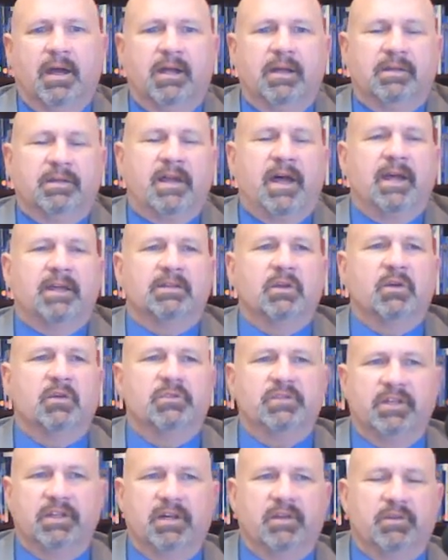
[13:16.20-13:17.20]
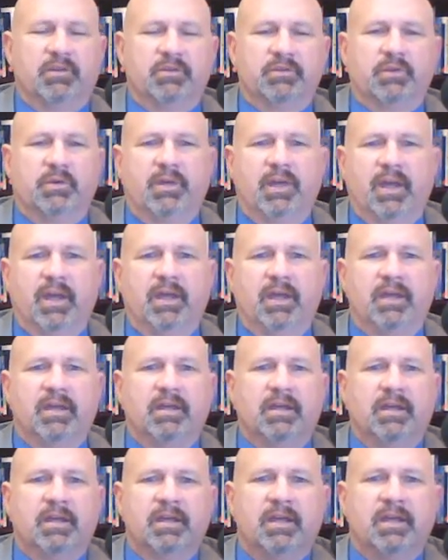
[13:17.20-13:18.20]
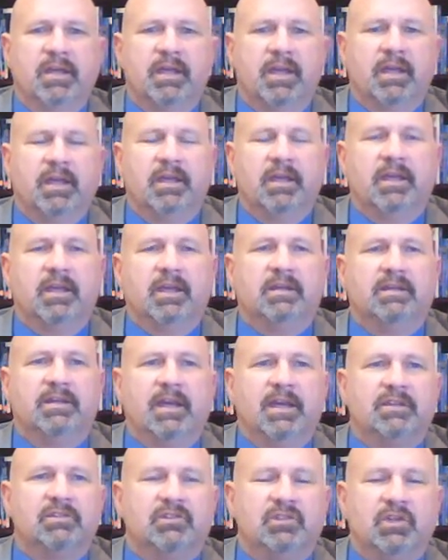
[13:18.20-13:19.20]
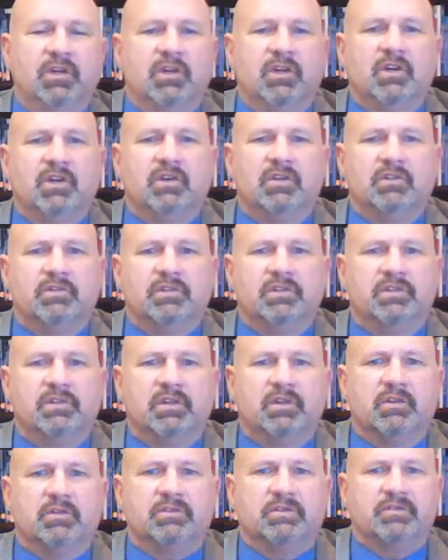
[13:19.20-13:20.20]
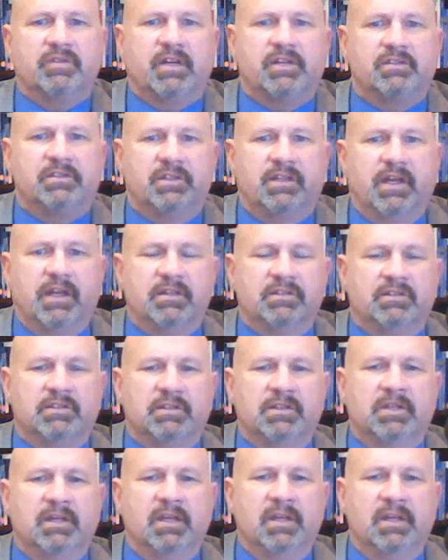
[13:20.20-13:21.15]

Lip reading: diagnosing others. Okay. It takes years and years of education